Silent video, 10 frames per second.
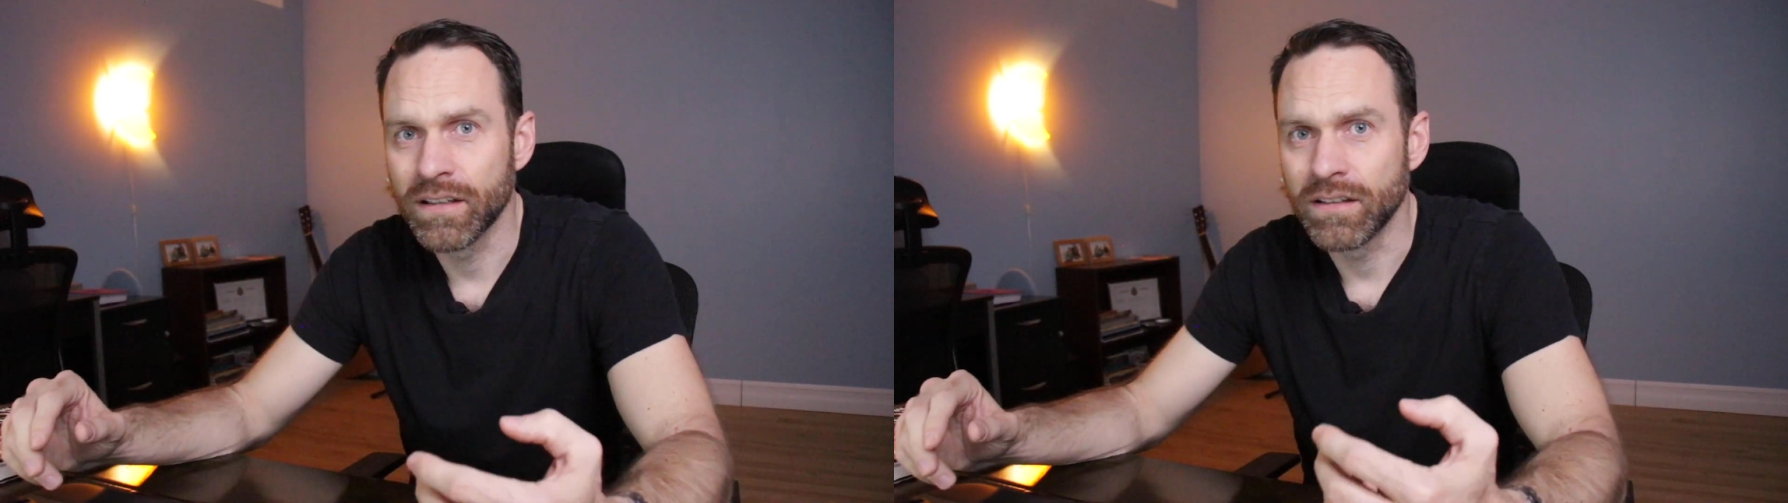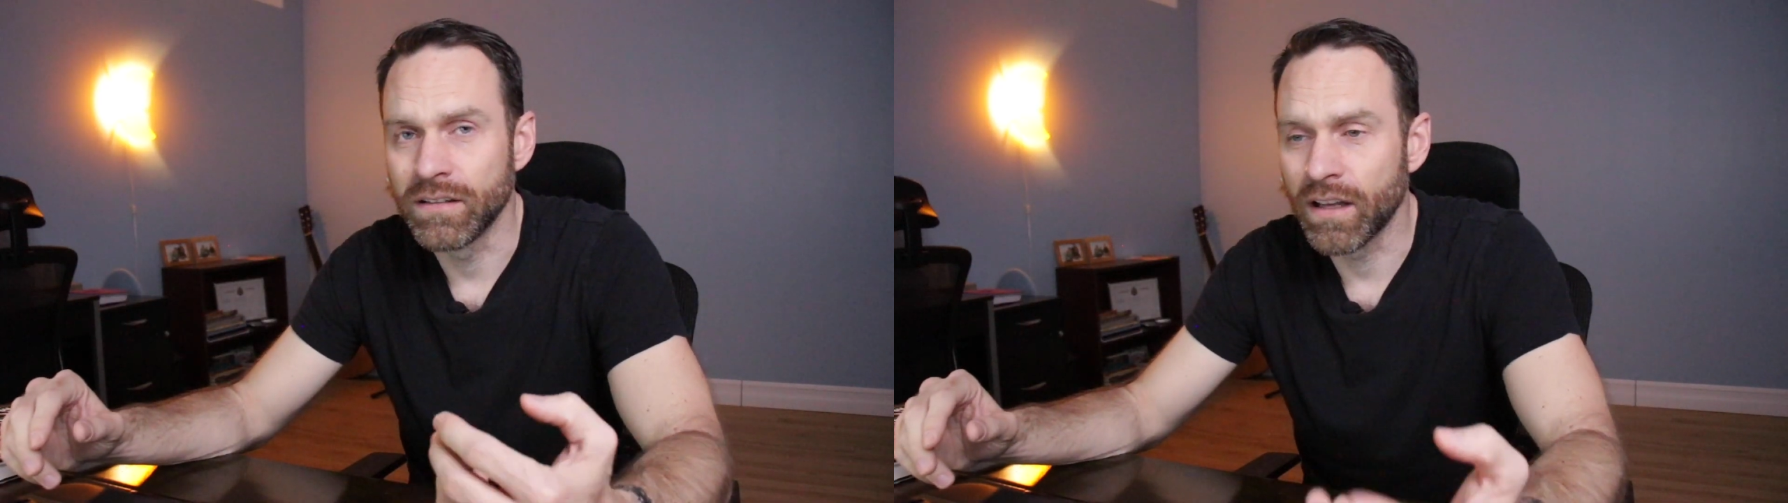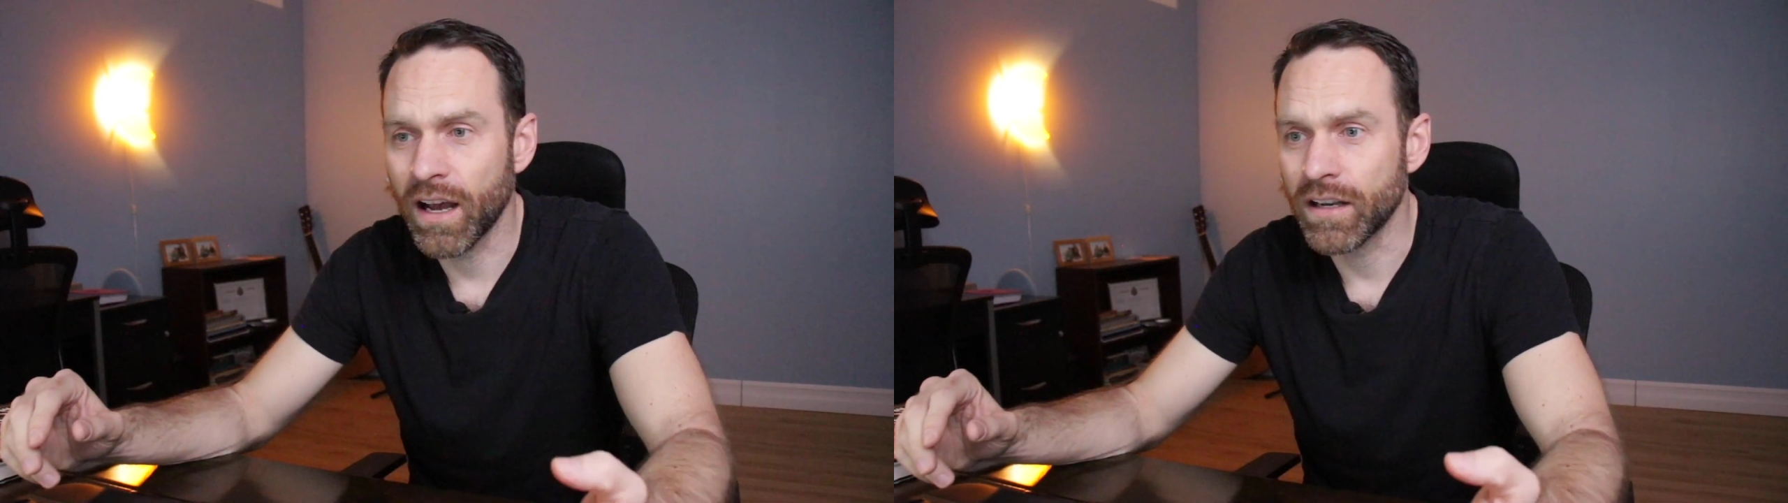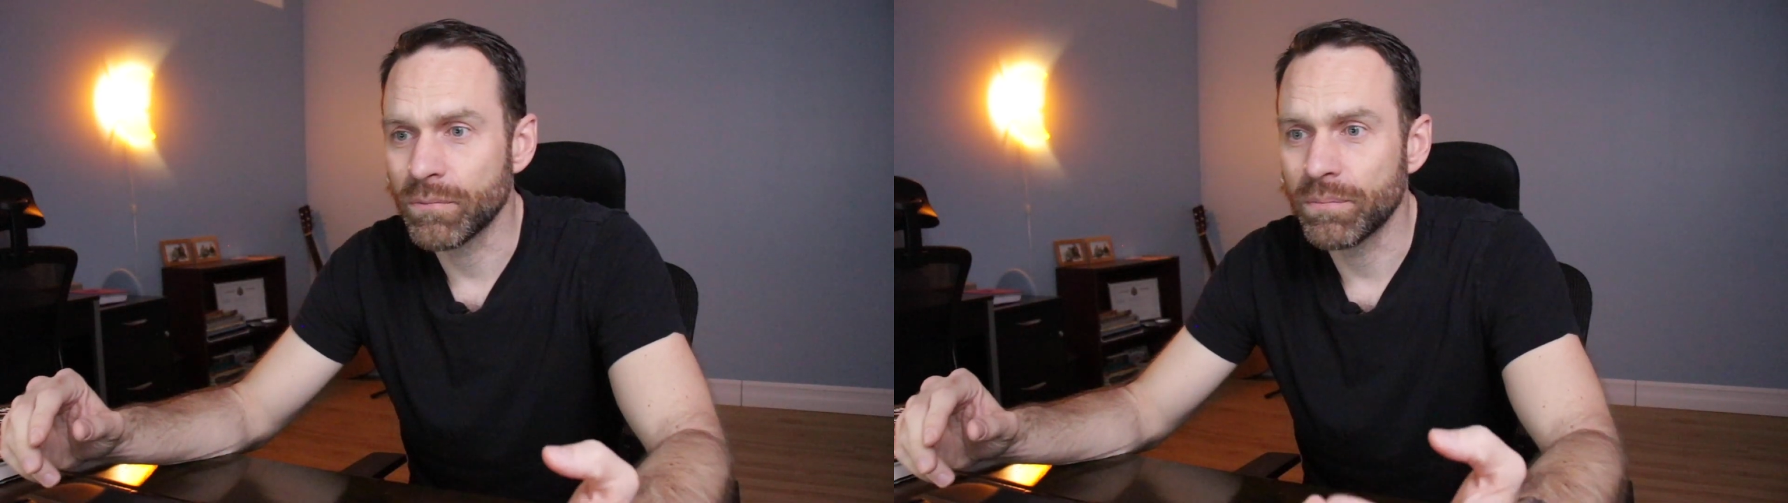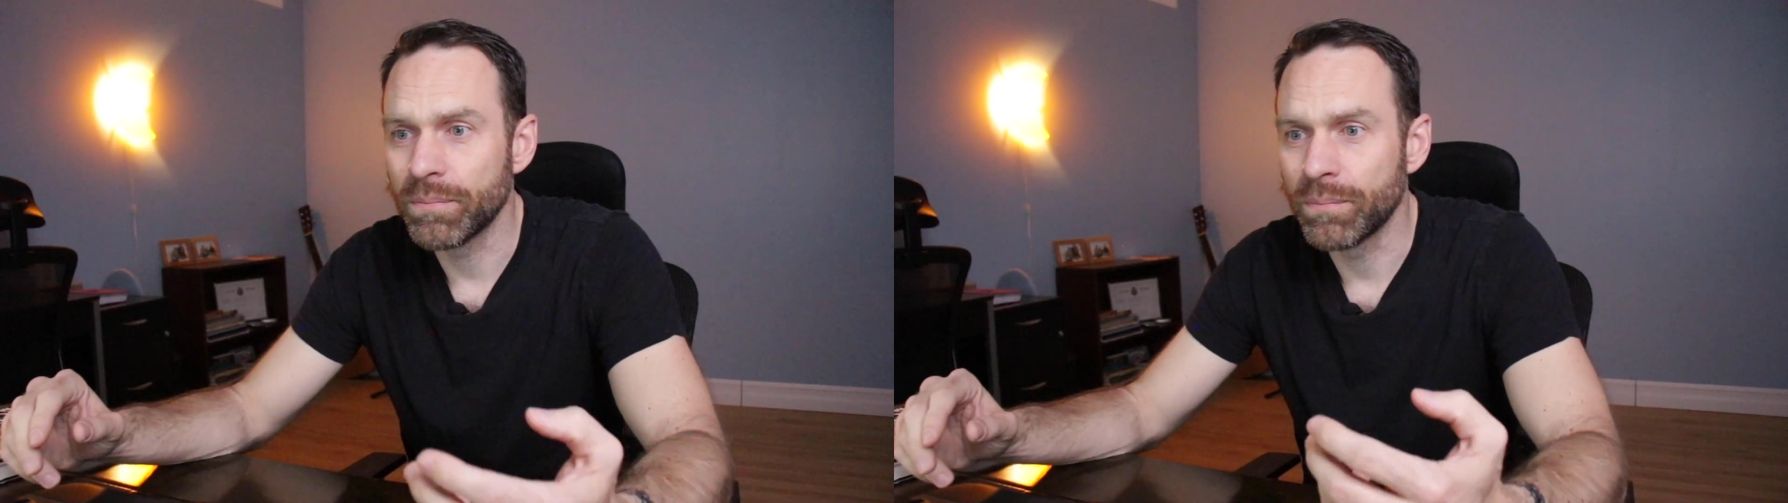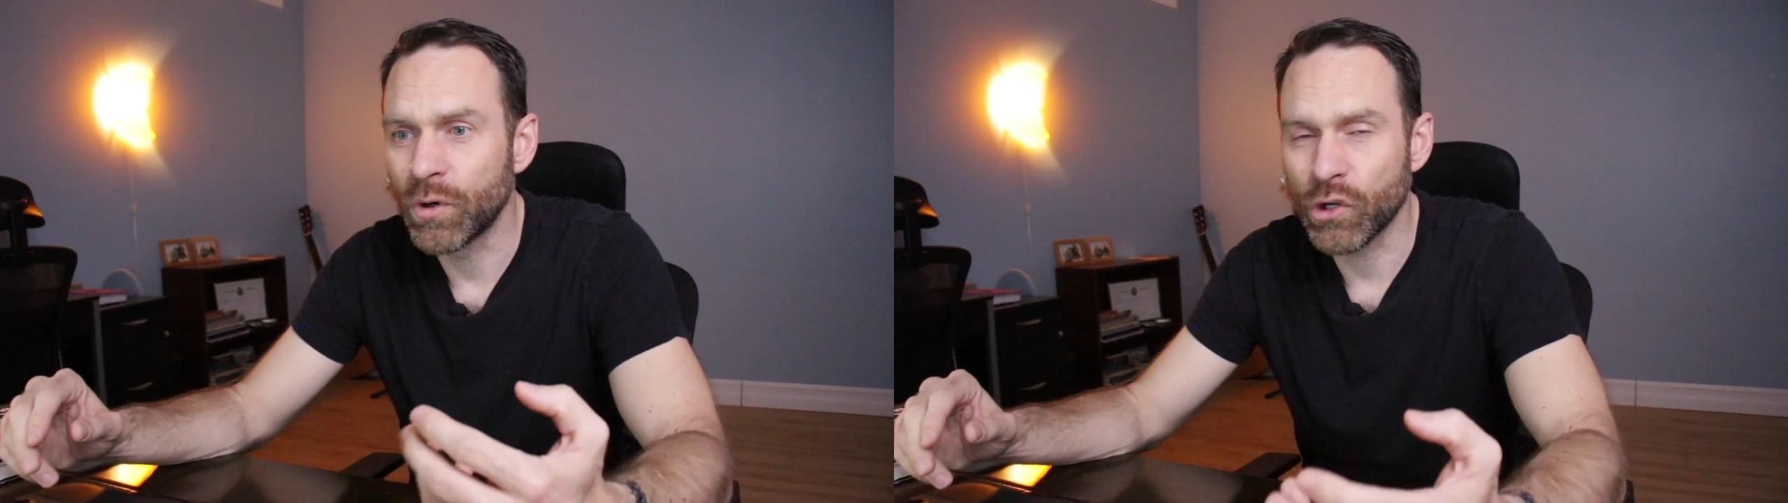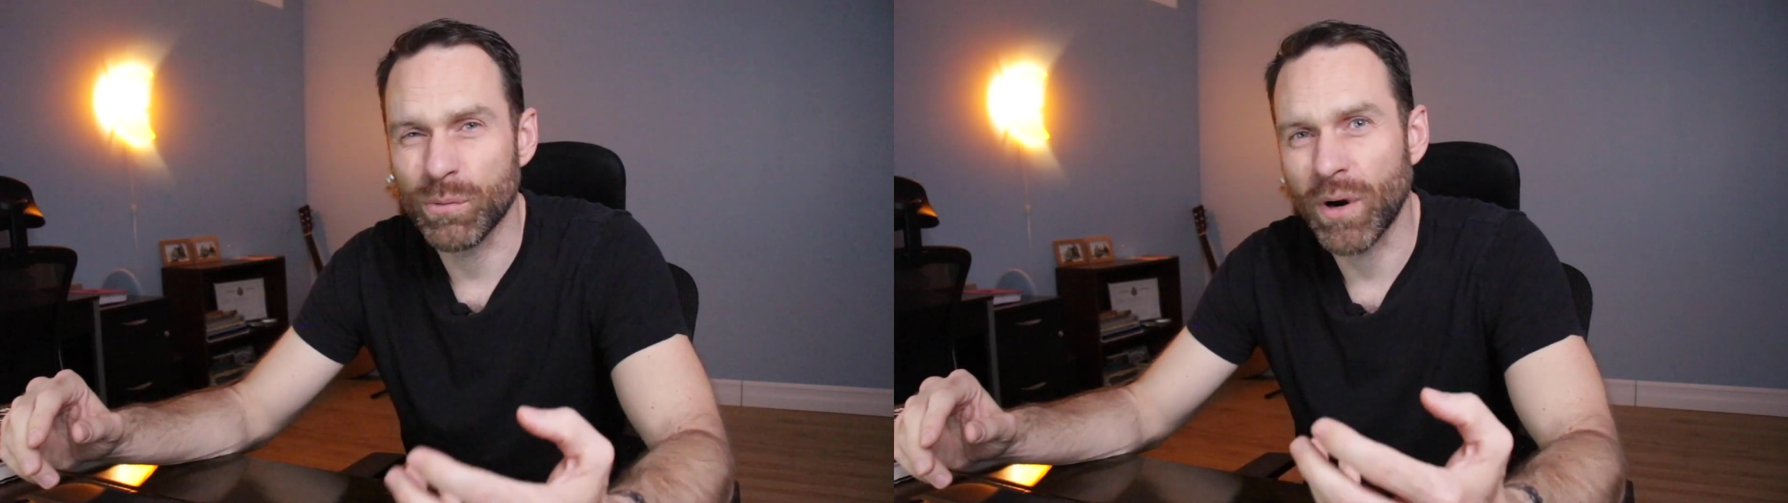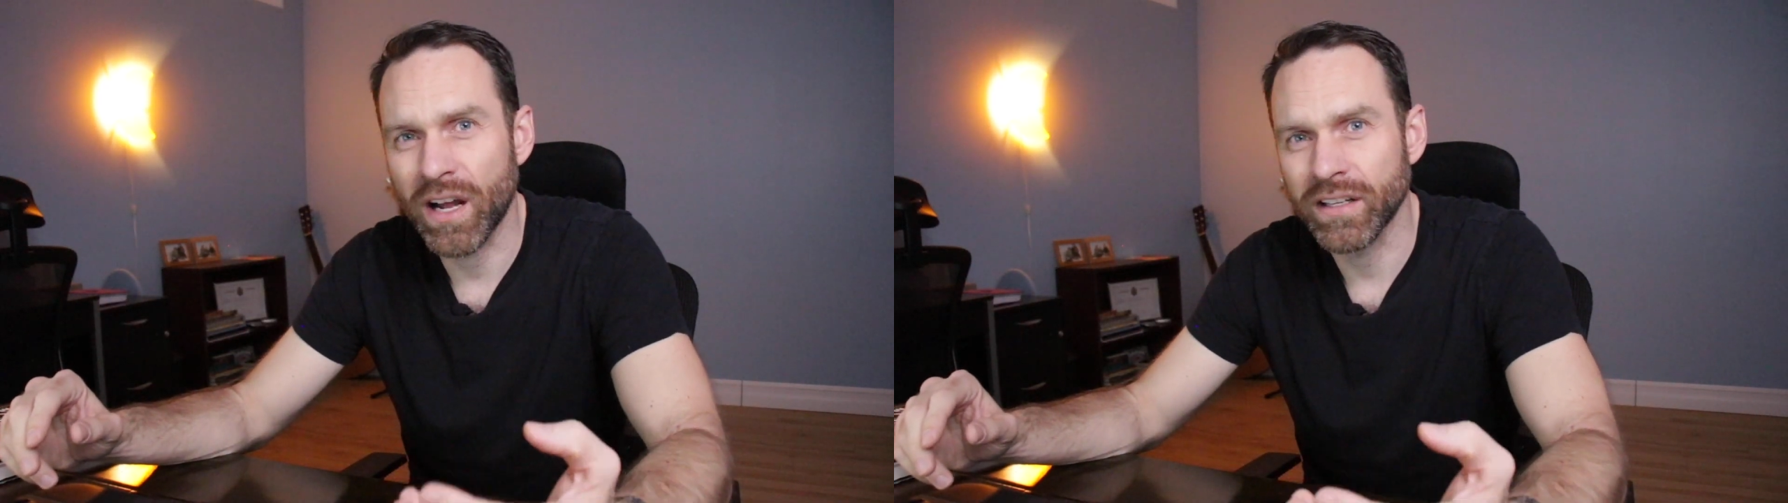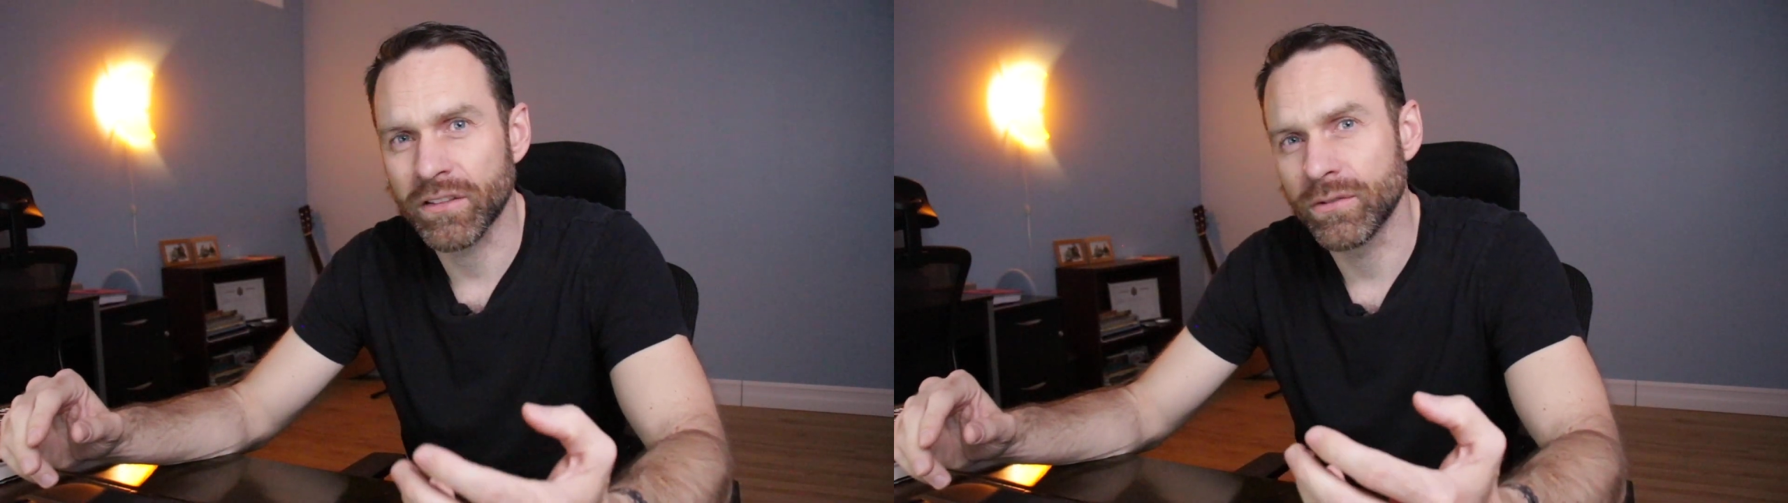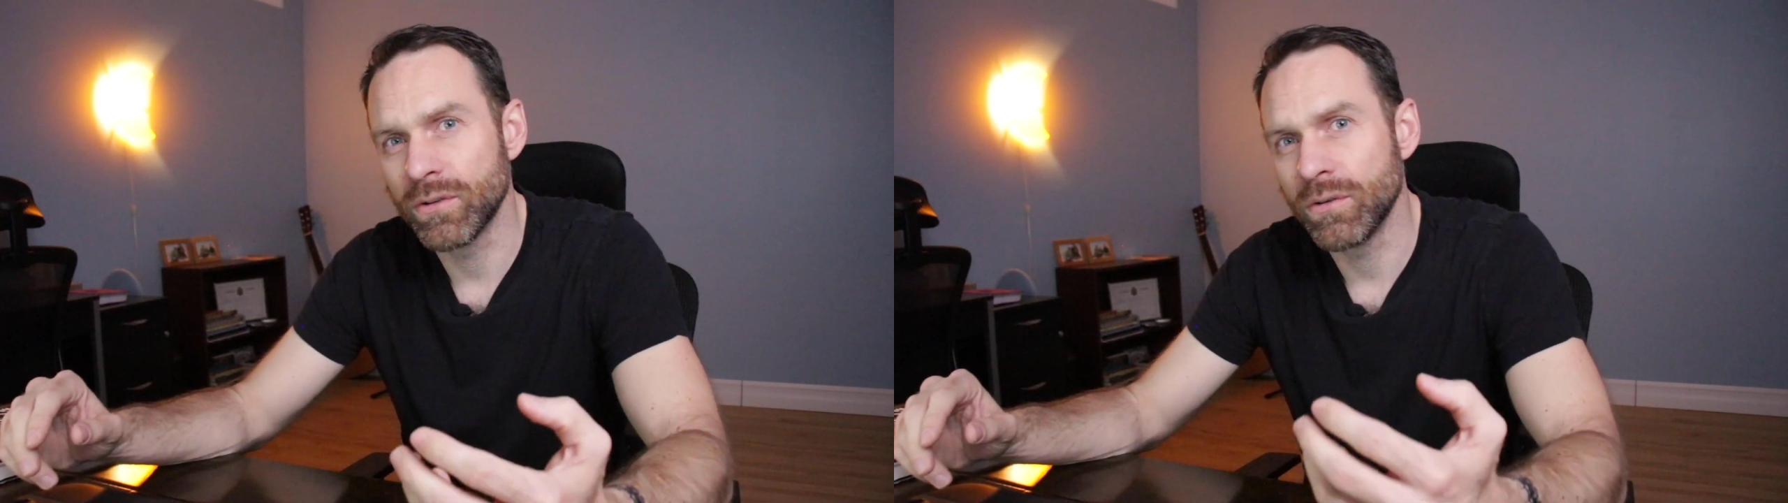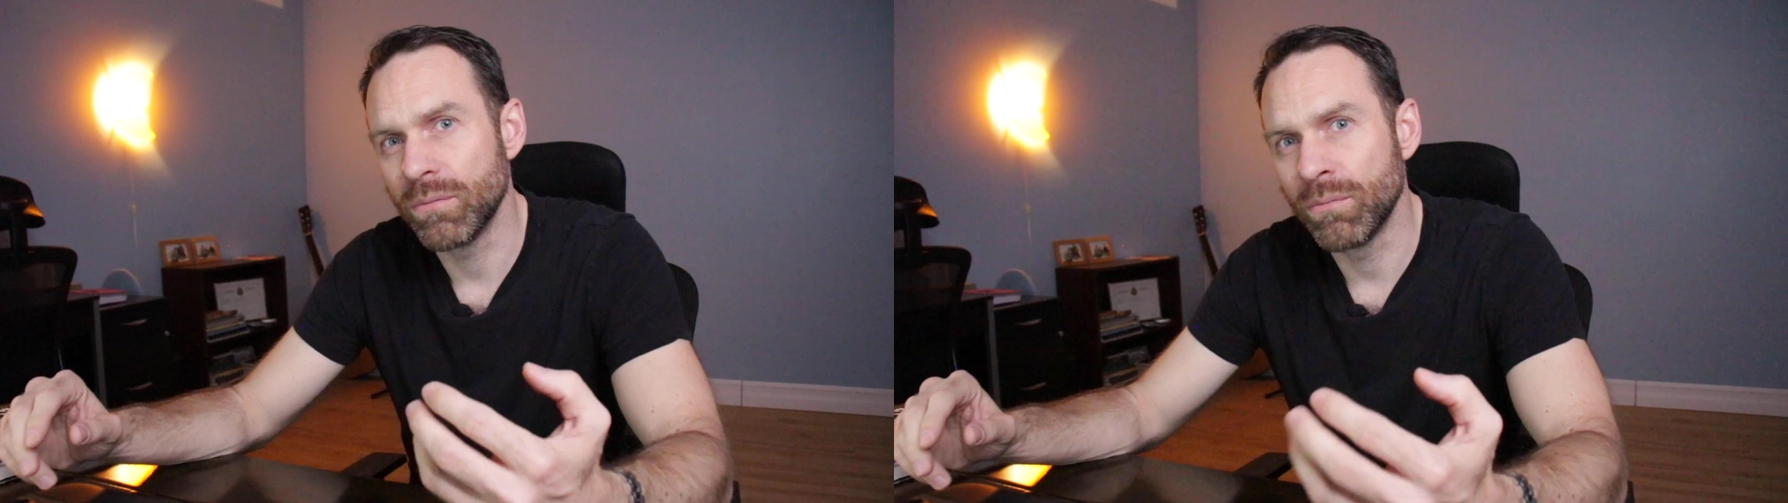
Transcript: not put your body through